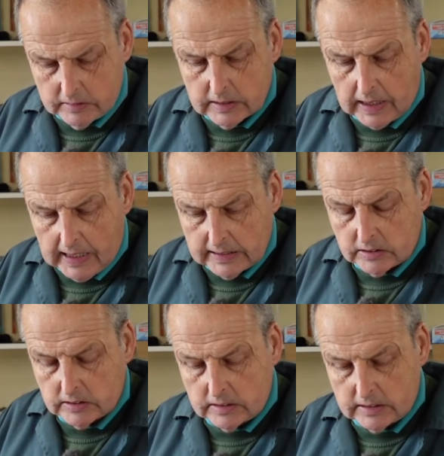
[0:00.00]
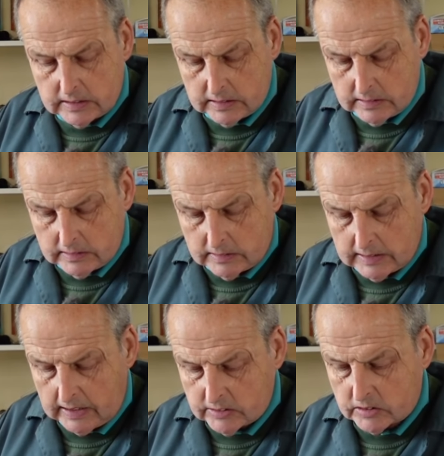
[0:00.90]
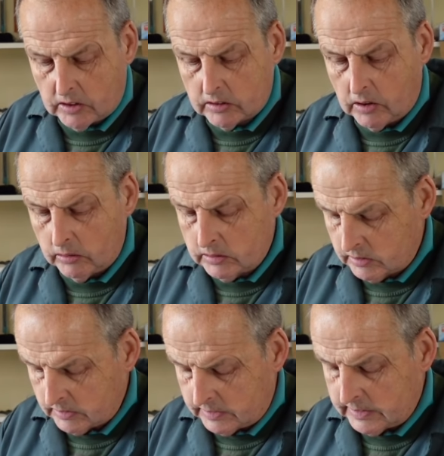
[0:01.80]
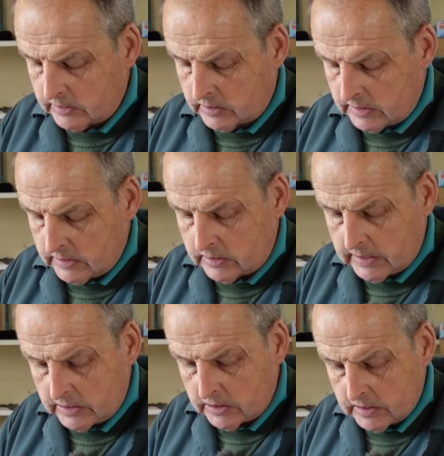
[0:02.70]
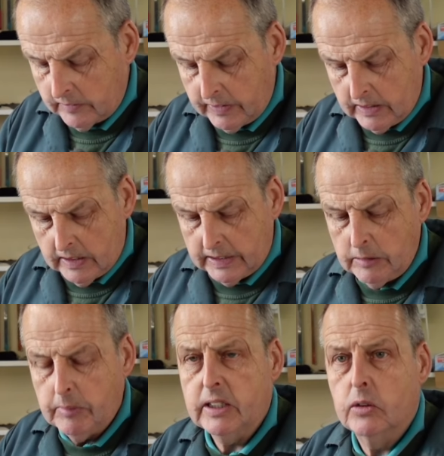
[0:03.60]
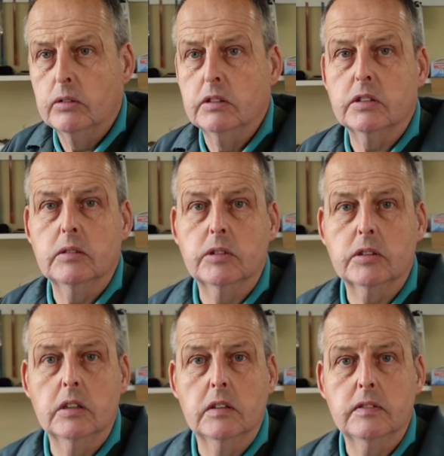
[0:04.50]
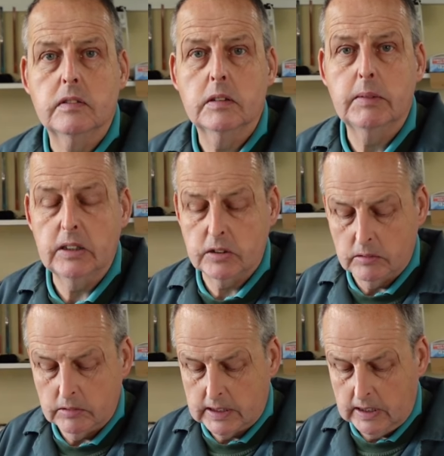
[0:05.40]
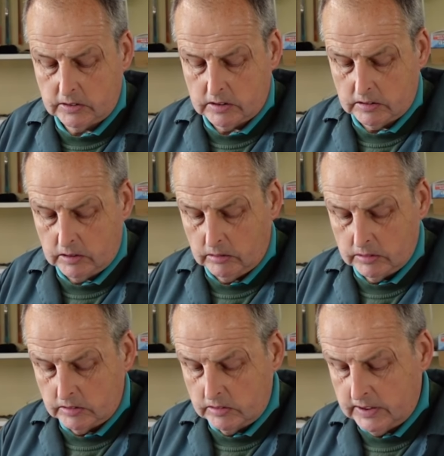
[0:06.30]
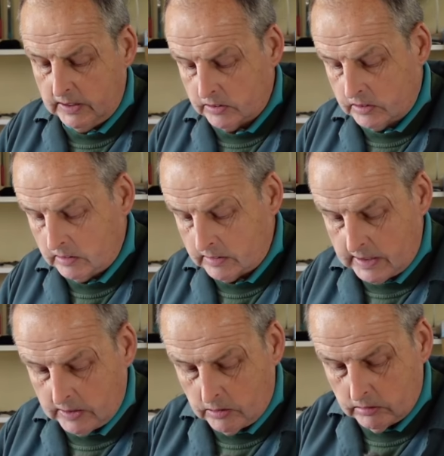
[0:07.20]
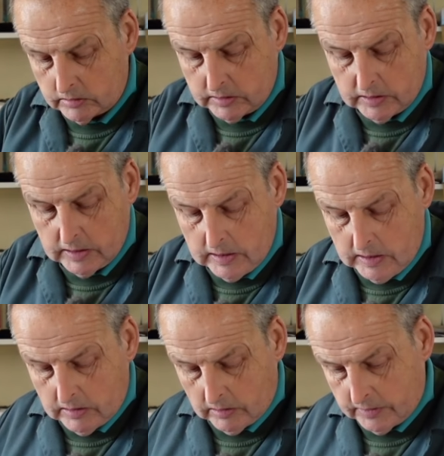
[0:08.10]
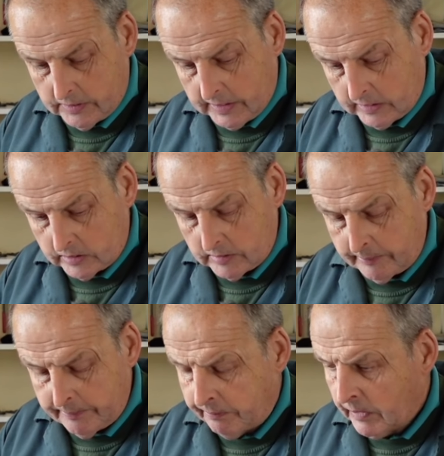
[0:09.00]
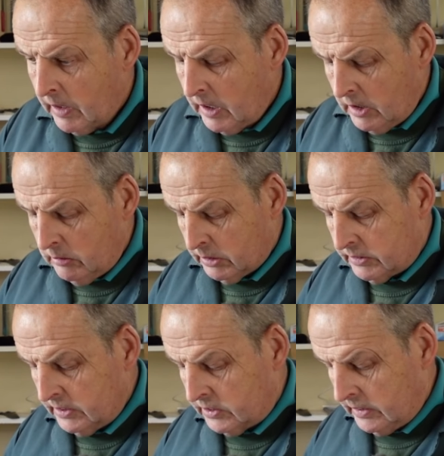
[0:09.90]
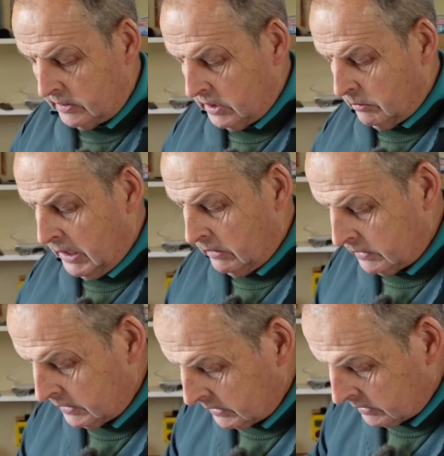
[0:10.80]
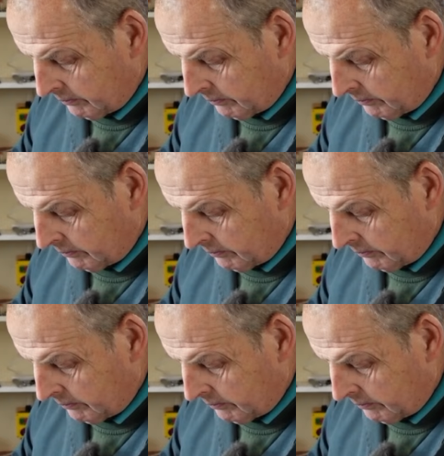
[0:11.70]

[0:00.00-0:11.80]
dies and die stock holders and things of this nature. And he made all his own stuff. He made his own die stock holders and tailstock die holder and other things. But it's interesting about the